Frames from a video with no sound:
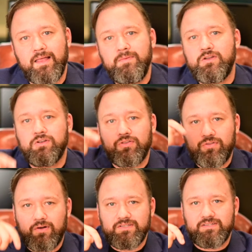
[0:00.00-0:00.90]
Let me know your
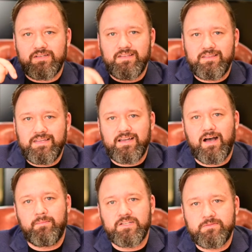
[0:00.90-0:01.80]
thoughts in the
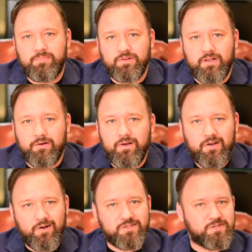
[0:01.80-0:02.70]
comments below.
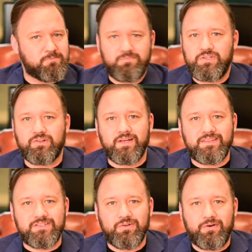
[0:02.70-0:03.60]
Also, do you like
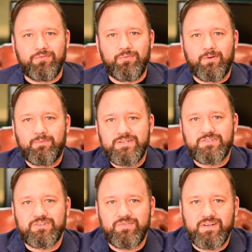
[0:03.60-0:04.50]
these long-form
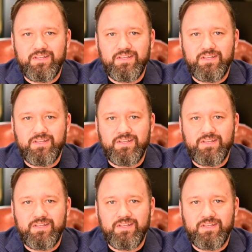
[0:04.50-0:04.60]
research